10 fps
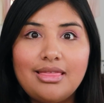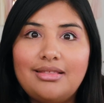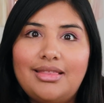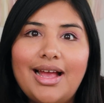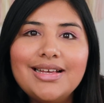The
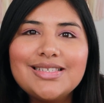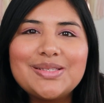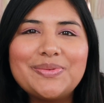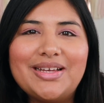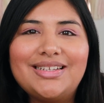
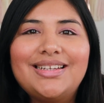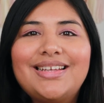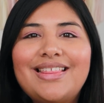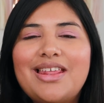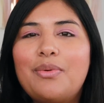last one
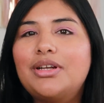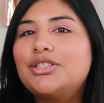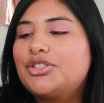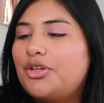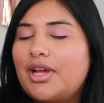that I wanted
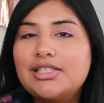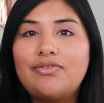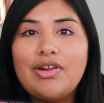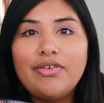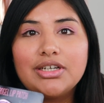to show you guys,
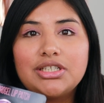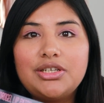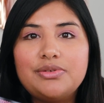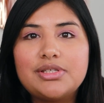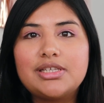I've never actually
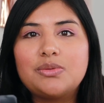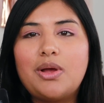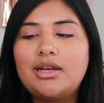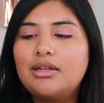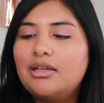used this
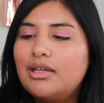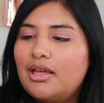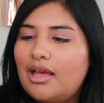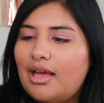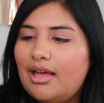one.
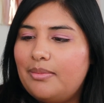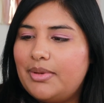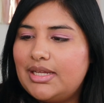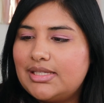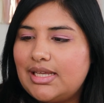
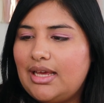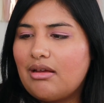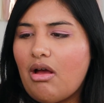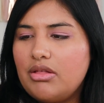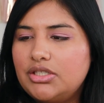It's
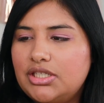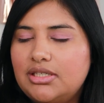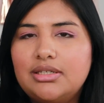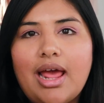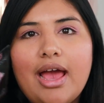a collagen